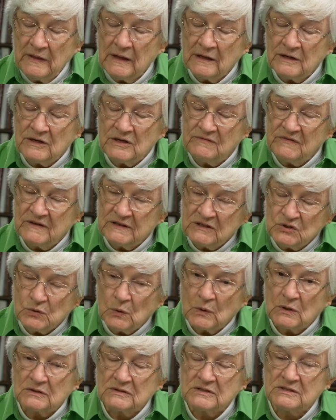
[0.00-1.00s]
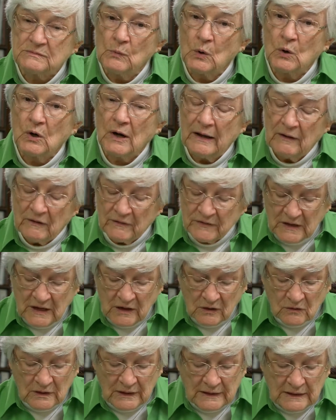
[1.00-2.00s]
individuals, more
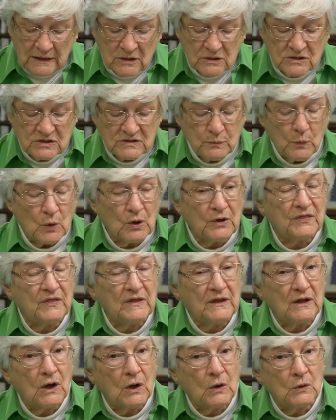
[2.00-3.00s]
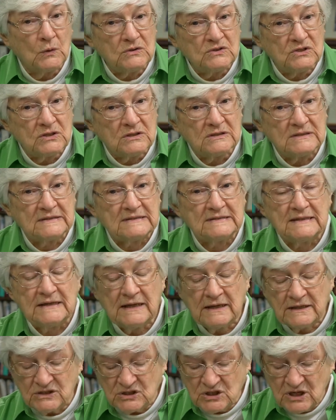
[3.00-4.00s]
healthcare leaders, more theologians,
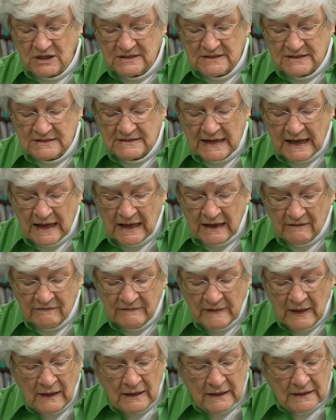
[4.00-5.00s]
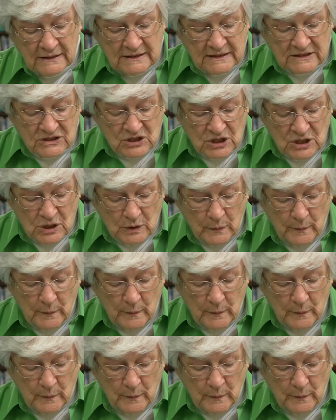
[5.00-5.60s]
CHA staff, additional